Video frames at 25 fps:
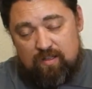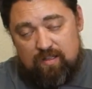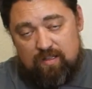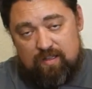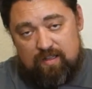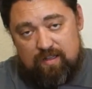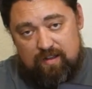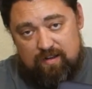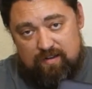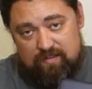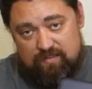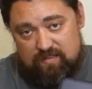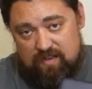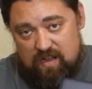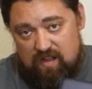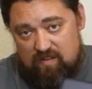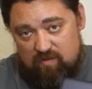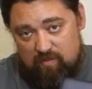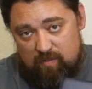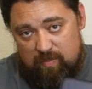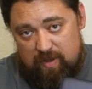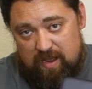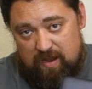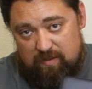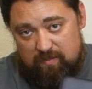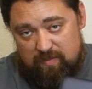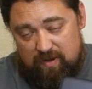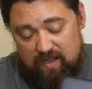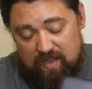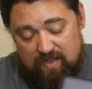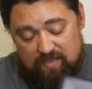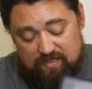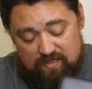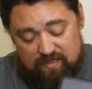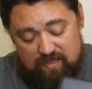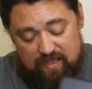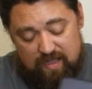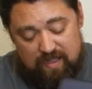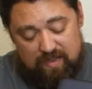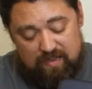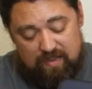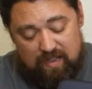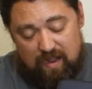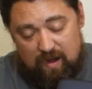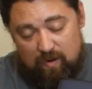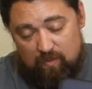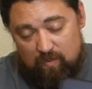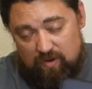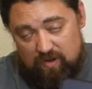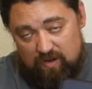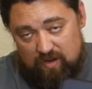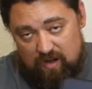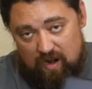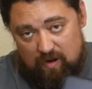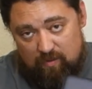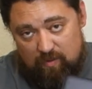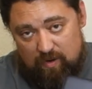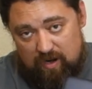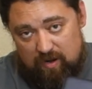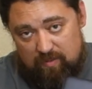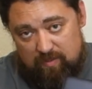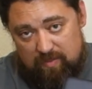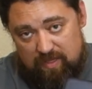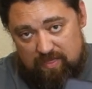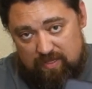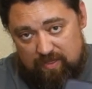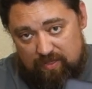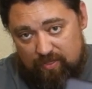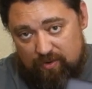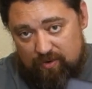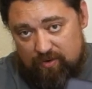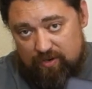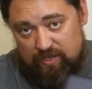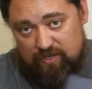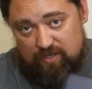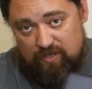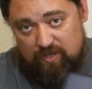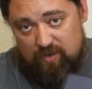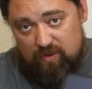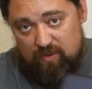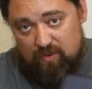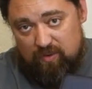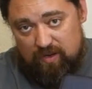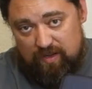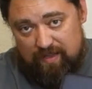and it's kind of a pain because of that. I would not recommend the 32.